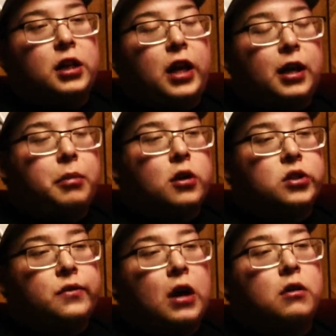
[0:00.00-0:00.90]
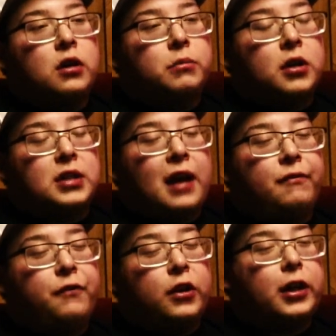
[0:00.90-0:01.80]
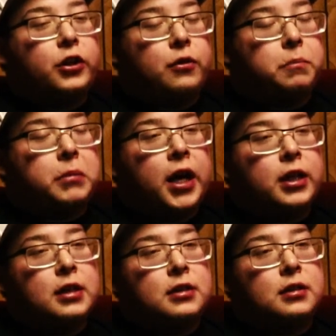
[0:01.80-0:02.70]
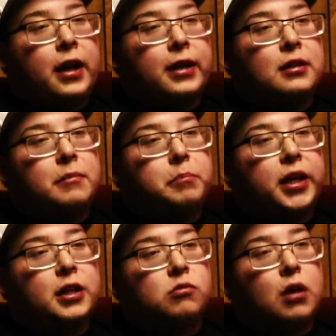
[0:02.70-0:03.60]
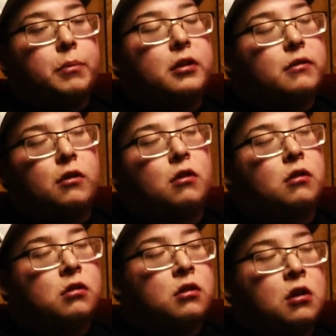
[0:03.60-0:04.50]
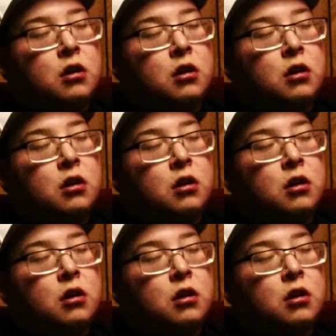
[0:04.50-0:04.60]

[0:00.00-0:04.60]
a positive outcome, because I feel like your mind is like the biggest weapon of all,